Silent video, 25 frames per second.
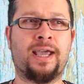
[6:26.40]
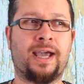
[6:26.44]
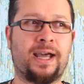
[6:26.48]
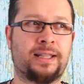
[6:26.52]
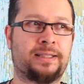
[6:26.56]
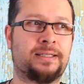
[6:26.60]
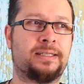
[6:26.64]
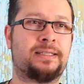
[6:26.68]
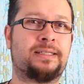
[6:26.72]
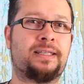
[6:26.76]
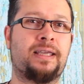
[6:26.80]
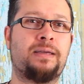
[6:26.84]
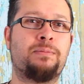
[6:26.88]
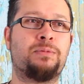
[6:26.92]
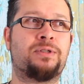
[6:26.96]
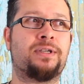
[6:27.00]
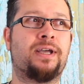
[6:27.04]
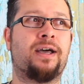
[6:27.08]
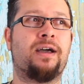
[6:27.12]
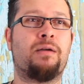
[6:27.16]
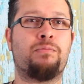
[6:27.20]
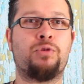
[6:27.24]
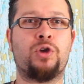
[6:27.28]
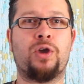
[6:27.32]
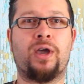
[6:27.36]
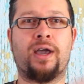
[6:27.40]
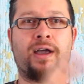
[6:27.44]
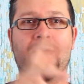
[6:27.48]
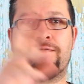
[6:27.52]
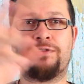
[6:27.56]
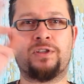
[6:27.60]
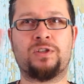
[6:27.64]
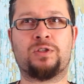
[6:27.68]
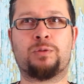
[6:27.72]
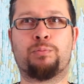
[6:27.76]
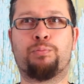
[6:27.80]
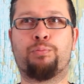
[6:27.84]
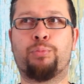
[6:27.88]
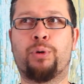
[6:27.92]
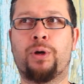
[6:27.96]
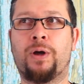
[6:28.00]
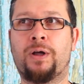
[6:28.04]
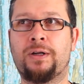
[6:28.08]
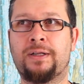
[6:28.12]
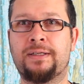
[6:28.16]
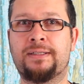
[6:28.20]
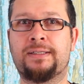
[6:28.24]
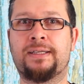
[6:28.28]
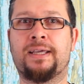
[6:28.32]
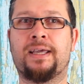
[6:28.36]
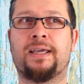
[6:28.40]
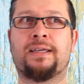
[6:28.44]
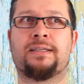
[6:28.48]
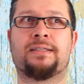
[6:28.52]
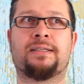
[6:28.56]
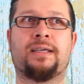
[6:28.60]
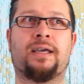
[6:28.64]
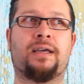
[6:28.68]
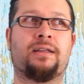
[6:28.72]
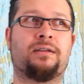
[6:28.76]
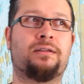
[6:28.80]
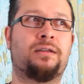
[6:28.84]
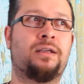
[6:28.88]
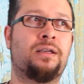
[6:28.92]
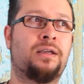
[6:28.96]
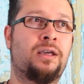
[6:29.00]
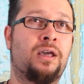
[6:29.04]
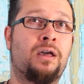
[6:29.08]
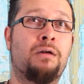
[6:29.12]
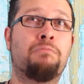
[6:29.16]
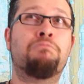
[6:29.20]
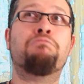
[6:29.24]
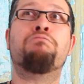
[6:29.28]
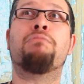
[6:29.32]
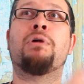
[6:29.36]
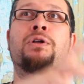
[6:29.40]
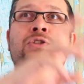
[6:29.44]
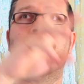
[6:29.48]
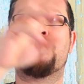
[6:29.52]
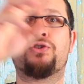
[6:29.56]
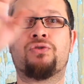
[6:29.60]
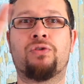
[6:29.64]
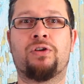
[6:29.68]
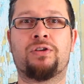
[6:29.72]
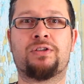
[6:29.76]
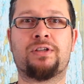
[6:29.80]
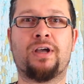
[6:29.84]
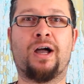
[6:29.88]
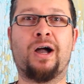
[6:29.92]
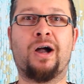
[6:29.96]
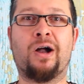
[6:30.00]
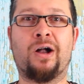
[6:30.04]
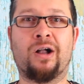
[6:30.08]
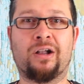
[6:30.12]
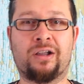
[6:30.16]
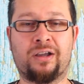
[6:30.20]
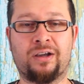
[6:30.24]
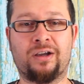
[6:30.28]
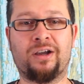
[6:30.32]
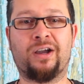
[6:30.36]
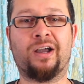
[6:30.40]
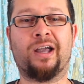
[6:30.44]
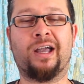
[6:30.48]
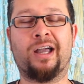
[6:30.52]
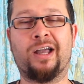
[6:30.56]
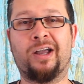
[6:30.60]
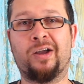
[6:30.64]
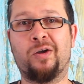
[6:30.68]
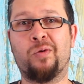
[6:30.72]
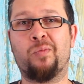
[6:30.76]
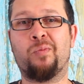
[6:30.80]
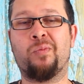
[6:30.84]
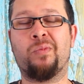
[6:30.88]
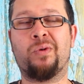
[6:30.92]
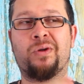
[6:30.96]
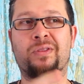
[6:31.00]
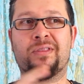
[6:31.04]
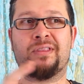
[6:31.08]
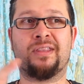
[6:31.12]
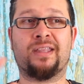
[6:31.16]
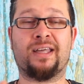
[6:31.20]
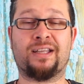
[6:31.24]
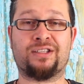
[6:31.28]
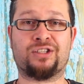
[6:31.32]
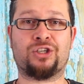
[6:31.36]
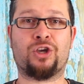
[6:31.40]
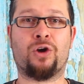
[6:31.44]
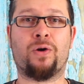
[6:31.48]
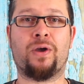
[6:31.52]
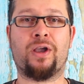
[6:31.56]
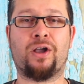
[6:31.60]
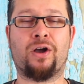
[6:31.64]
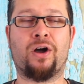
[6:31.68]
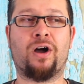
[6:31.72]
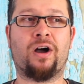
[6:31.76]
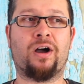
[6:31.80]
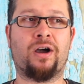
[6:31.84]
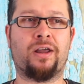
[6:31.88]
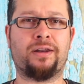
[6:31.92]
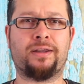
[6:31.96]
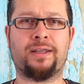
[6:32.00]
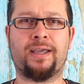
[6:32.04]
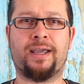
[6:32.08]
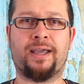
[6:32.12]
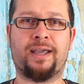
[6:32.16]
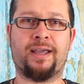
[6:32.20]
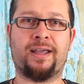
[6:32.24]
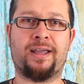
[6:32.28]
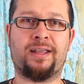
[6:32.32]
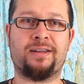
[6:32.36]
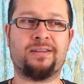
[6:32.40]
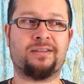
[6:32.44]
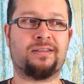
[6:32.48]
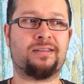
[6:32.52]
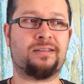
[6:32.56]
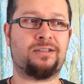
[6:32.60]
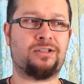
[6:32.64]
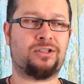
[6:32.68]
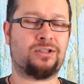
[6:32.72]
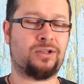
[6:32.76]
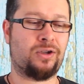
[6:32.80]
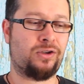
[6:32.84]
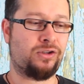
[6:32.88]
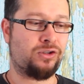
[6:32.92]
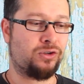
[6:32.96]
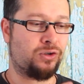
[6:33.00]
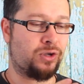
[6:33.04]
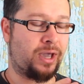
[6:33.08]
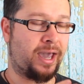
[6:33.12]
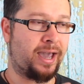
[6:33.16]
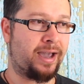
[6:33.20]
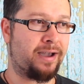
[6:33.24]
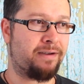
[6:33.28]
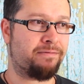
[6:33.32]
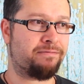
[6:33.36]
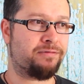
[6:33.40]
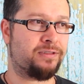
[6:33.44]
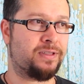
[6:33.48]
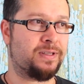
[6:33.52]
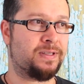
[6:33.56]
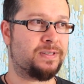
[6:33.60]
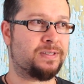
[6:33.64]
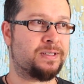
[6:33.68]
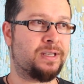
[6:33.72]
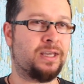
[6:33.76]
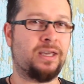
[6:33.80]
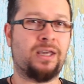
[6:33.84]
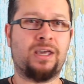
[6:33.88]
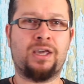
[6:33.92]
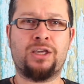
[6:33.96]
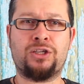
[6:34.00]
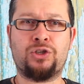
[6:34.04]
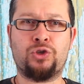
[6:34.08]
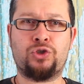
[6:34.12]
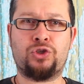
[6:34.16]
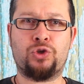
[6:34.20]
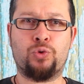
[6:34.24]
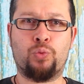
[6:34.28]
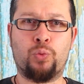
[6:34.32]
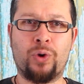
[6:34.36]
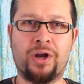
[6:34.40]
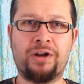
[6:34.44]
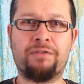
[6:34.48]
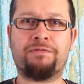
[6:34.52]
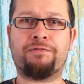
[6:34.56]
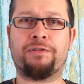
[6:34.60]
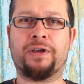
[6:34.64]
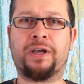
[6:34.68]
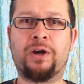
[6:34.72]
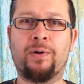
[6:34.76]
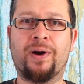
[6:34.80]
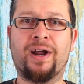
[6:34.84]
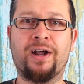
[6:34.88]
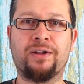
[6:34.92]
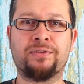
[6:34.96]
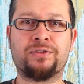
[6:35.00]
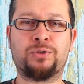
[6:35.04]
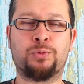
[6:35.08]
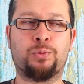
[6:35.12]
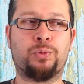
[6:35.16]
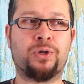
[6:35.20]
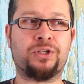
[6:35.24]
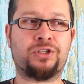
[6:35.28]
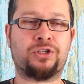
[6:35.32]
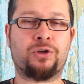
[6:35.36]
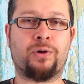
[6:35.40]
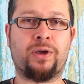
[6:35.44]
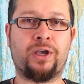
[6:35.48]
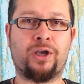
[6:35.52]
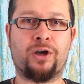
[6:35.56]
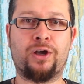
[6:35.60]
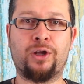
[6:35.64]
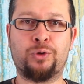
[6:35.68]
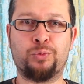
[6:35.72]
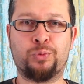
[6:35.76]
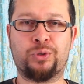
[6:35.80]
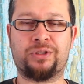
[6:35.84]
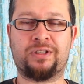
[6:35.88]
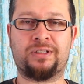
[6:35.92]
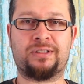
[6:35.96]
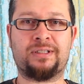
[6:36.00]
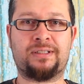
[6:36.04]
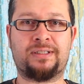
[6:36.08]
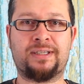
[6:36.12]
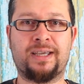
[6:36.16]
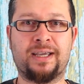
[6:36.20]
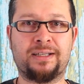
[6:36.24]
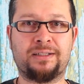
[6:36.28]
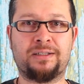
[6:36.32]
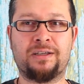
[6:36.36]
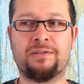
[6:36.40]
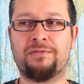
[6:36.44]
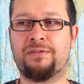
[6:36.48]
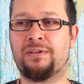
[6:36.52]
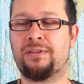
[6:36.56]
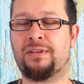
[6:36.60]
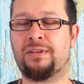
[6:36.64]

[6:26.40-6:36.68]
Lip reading: At the same time, you have this politics and monstrous arc that's going on. And so you have this, you want to figure out what's going on with the detective.